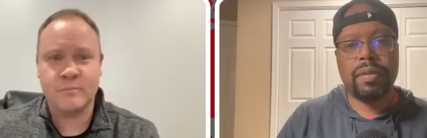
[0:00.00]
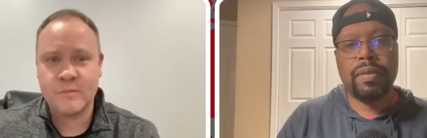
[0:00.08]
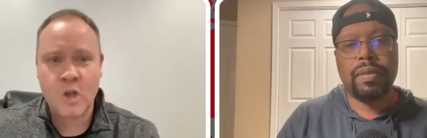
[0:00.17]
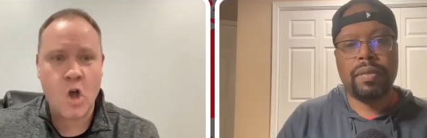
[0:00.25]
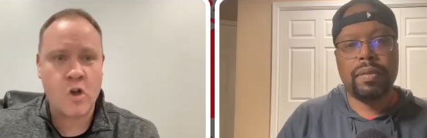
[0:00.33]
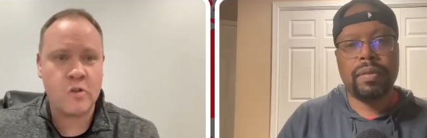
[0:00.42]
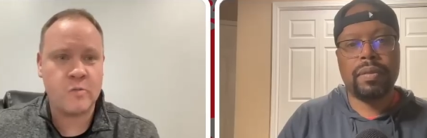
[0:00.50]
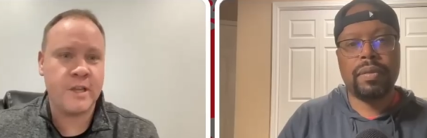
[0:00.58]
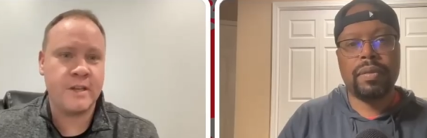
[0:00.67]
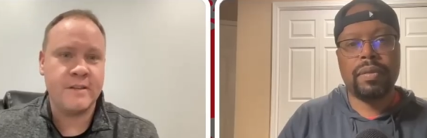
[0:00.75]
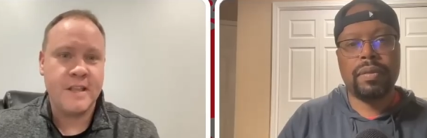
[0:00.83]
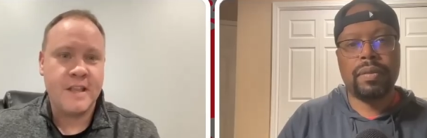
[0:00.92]
Speaker 1: home
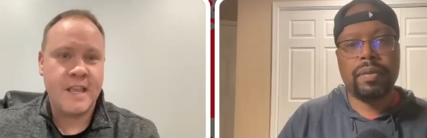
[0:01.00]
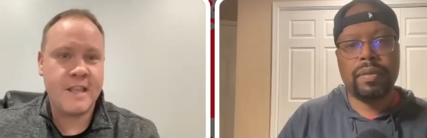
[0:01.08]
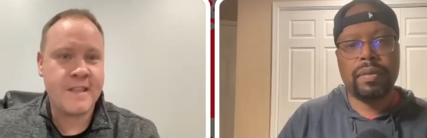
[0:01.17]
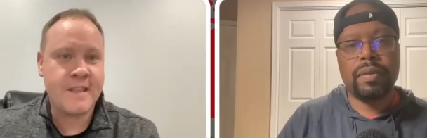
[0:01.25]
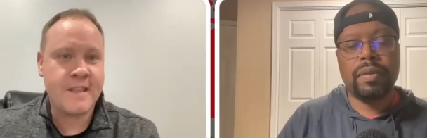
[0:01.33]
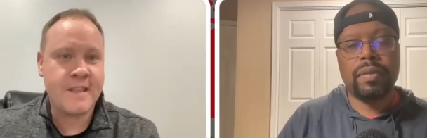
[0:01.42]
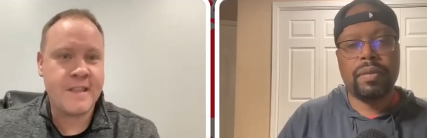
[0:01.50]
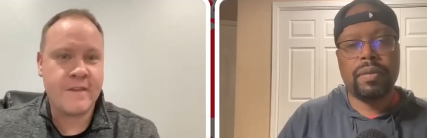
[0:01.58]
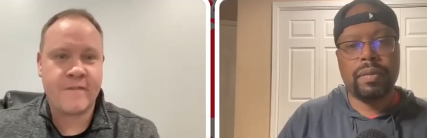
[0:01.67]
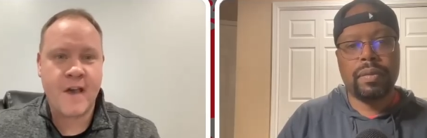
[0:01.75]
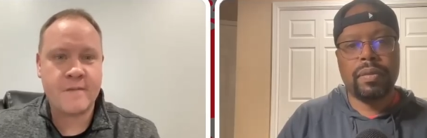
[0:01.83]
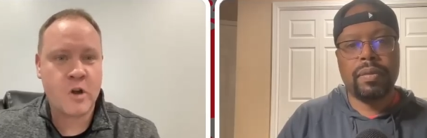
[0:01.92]
and hitting that
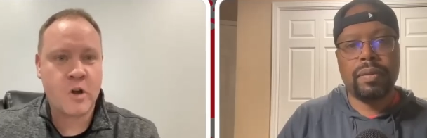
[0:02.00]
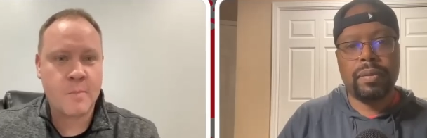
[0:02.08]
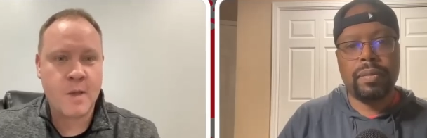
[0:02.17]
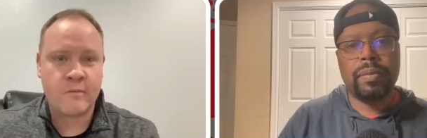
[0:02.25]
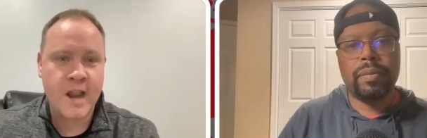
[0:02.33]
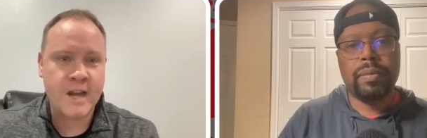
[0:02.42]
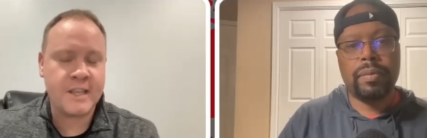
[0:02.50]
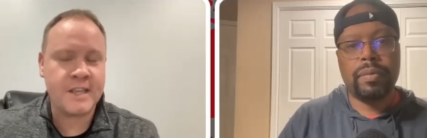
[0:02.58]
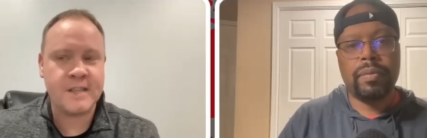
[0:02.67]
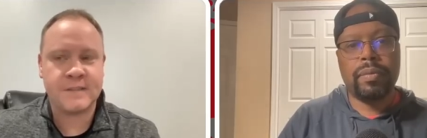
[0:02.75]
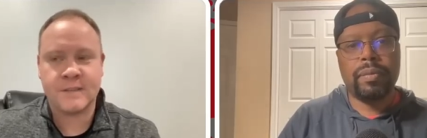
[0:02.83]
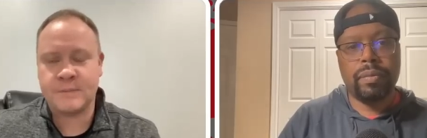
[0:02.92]
500 mile
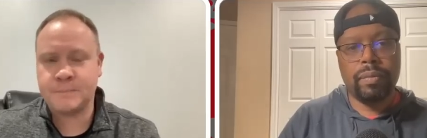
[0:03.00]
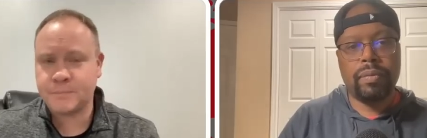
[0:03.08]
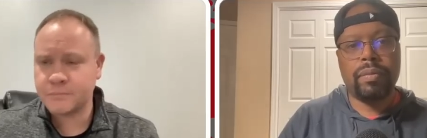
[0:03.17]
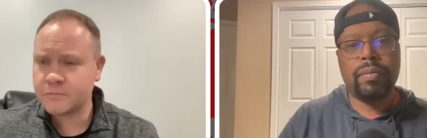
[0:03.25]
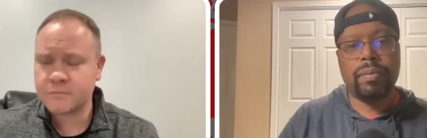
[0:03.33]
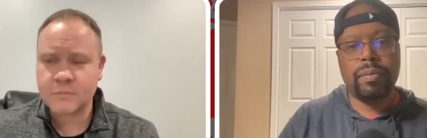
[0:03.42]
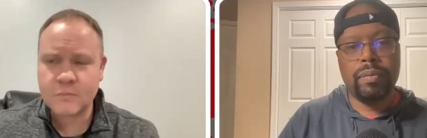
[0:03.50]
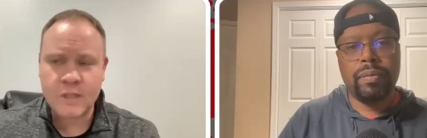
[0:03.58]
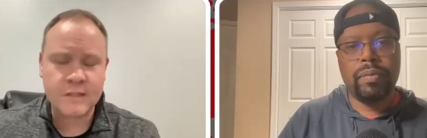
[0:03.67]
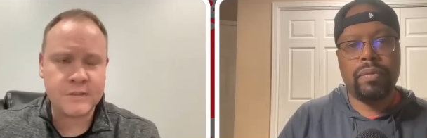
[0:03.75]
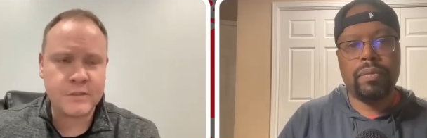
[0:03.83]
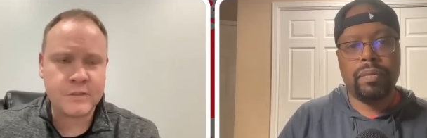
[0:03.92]
radius and
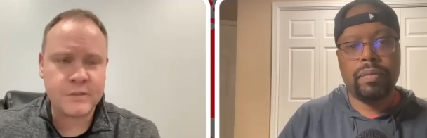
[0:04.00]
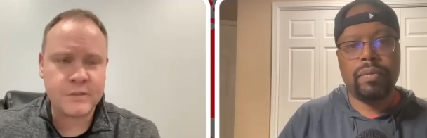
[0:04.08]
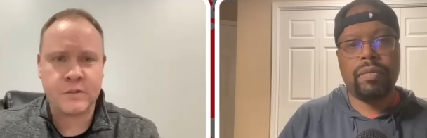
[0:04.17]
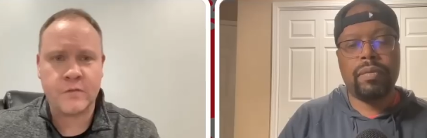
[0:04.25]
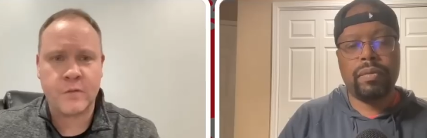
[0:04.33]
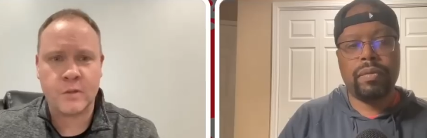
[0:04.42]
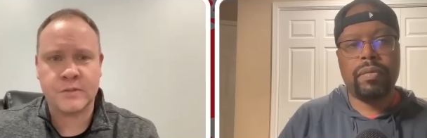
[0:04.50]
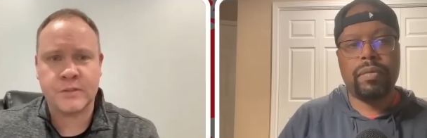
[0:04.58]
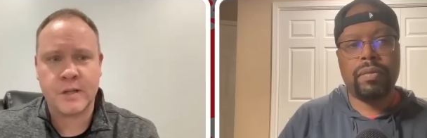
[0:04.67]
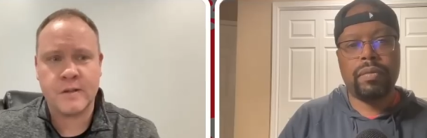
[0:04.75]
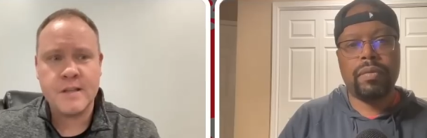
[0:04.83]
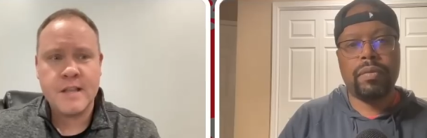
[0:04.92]
so on and so forth.
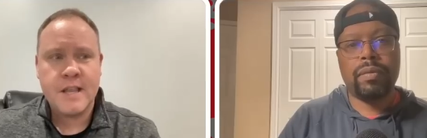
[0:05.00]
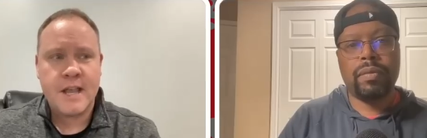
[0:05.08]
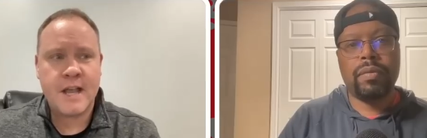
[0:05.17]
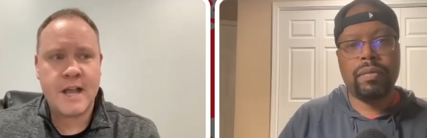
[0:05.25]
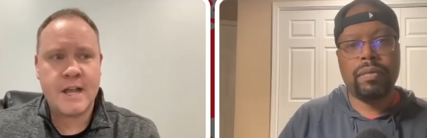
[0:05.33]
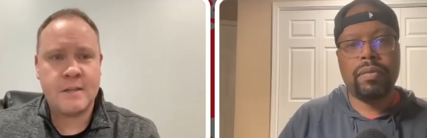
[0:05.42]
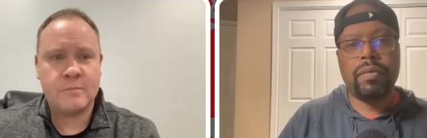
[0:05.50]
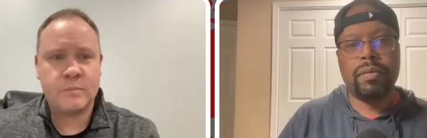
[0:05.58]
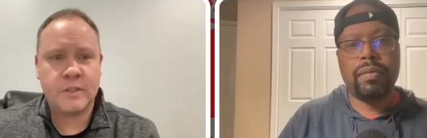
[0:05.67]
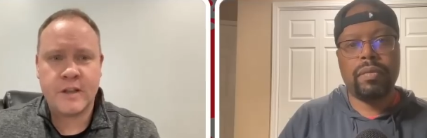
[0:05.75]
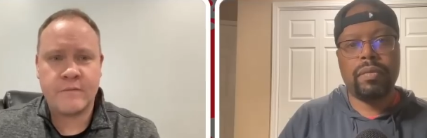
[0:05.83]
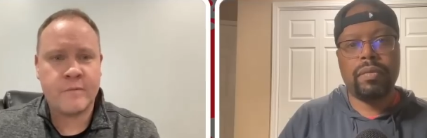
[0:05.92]
So
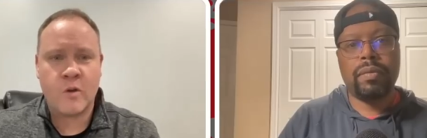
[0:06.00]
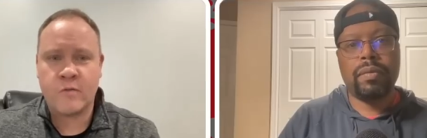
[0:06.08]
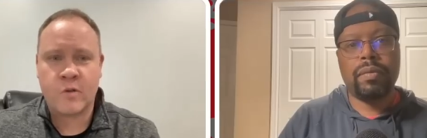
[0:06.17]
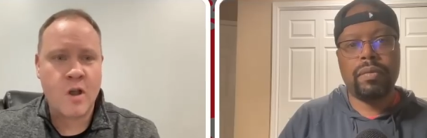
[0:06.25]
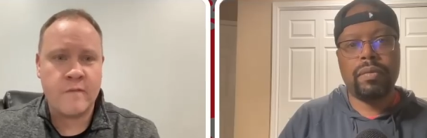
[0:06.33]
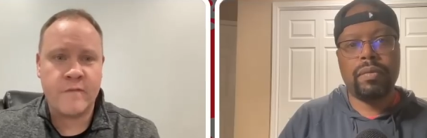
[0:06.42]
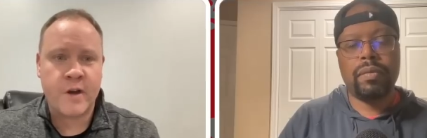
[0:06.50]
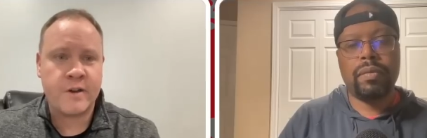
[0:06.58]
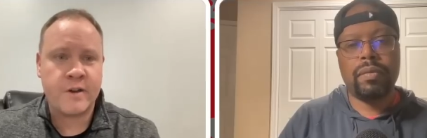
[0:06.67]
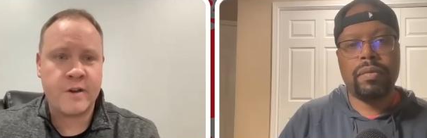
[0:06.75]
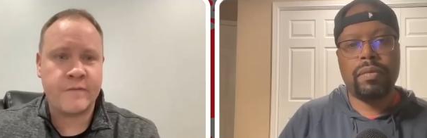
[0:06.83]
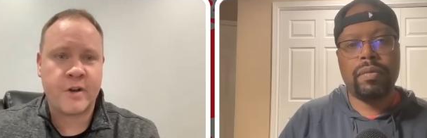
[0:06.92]
um, yeah, overall,
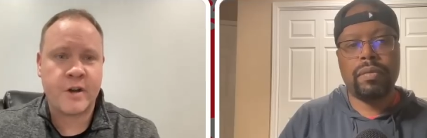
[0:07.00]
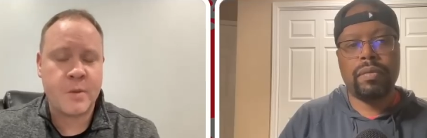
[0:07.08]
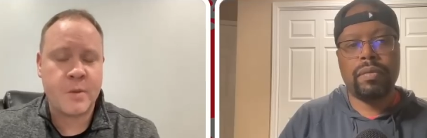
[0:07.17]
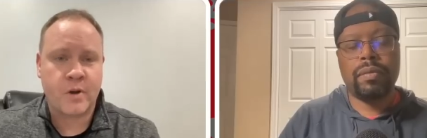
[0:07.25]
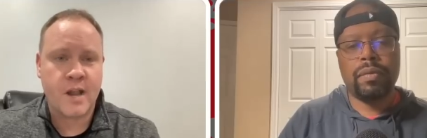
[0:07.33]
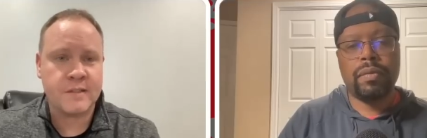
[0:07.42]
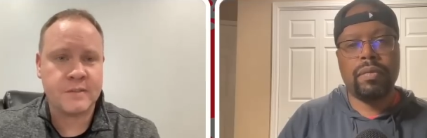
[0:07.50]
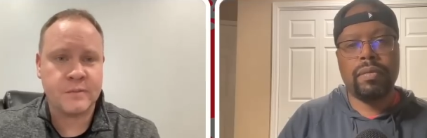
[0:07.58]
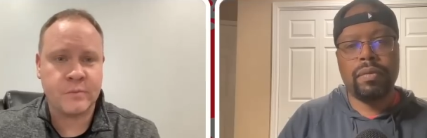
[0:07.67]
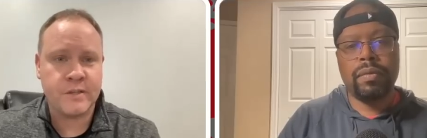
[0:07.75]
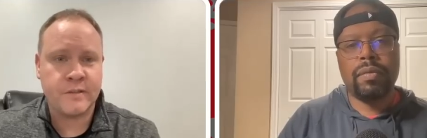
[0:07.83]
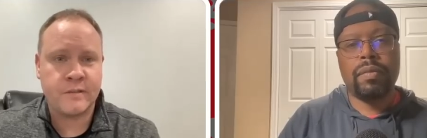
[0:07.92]
very very impressed
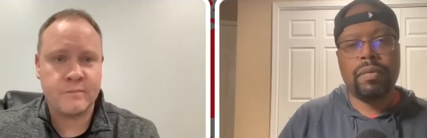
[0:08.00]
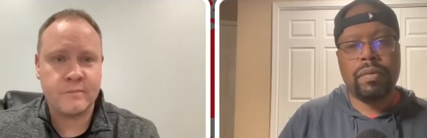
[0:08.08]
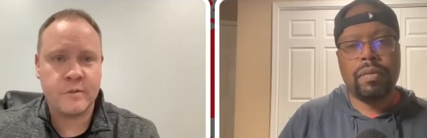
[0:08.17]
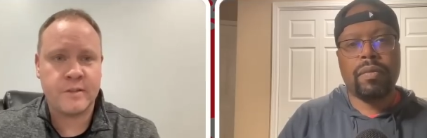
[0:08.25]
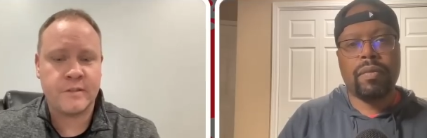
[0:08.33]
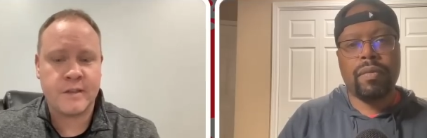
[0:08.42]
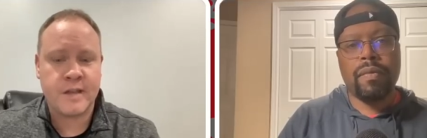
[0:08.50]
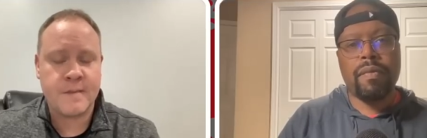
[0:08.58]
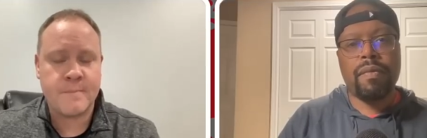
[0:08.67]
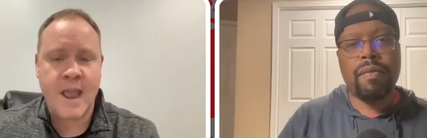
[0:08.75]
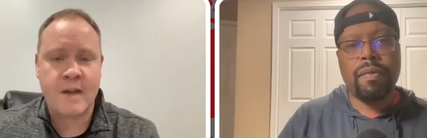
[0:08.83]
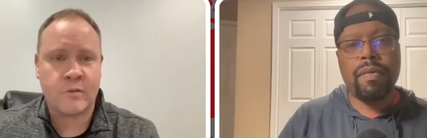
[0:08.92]
with with
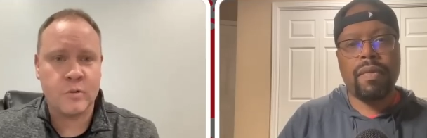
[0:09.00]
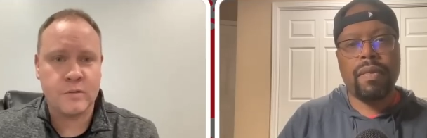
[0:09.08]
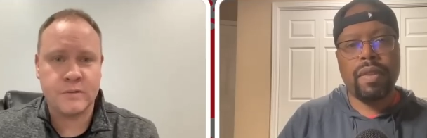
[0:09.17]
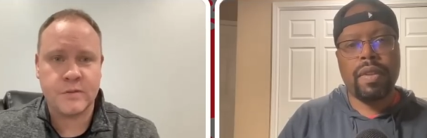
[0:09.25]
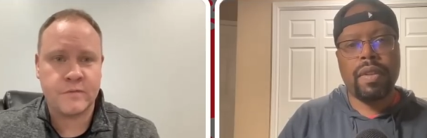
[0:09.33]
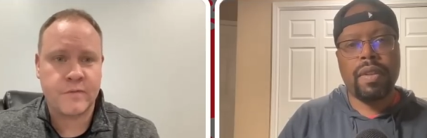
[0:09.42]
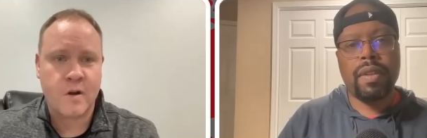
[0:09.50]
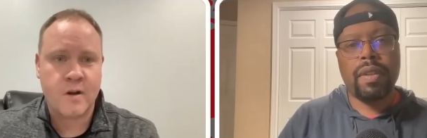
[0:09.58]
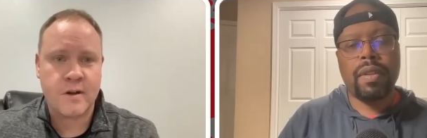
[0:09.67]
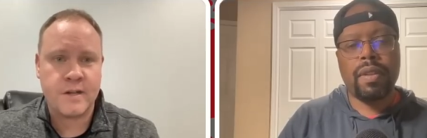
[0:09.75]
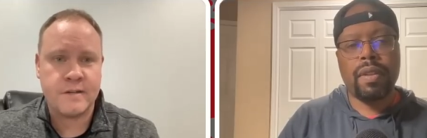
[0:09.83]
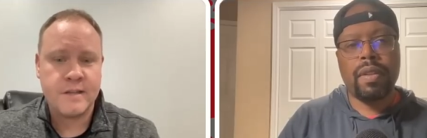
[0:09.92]
uh, Matt Rhule so
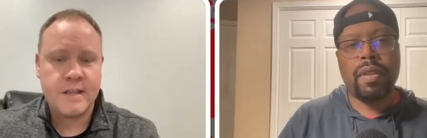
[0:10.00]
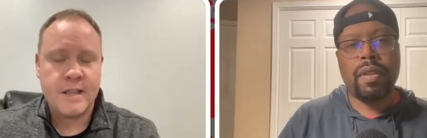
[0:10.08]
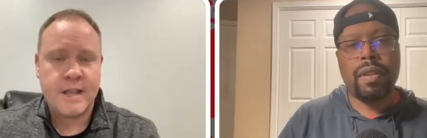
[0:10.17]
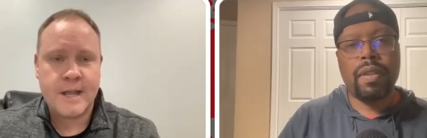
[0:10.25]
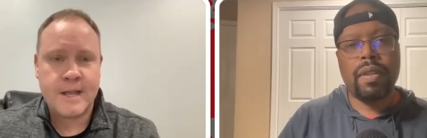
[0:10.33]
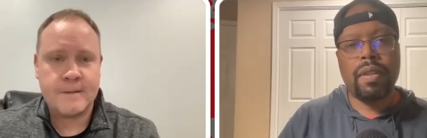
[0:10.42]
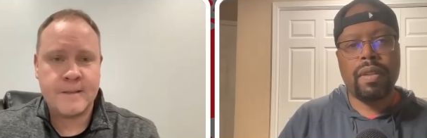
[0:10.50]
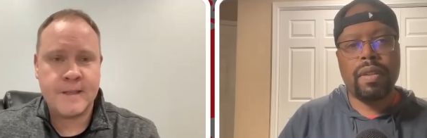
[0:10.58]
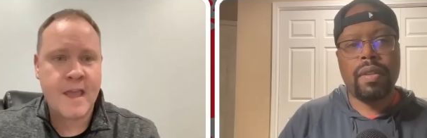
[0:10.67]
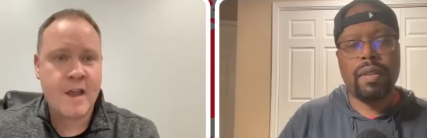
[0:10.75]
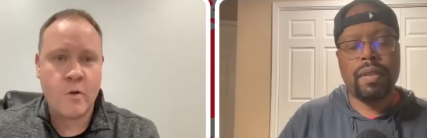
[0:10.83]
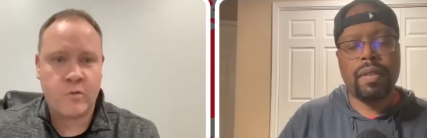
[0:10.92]
far, and uh,
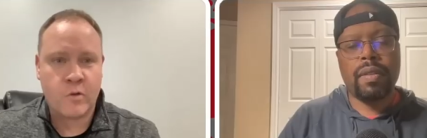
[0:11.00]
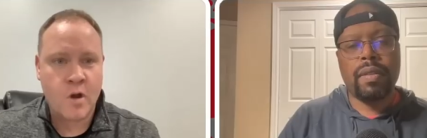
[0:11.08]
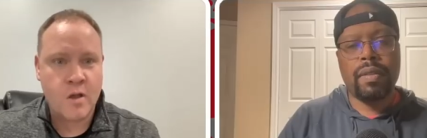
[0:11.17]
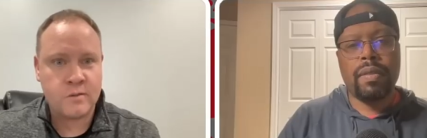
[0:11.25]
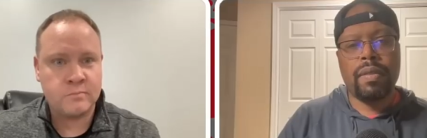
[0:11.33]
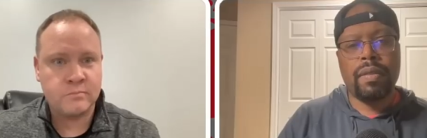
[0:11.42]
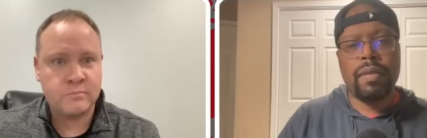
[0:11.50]
and that overall,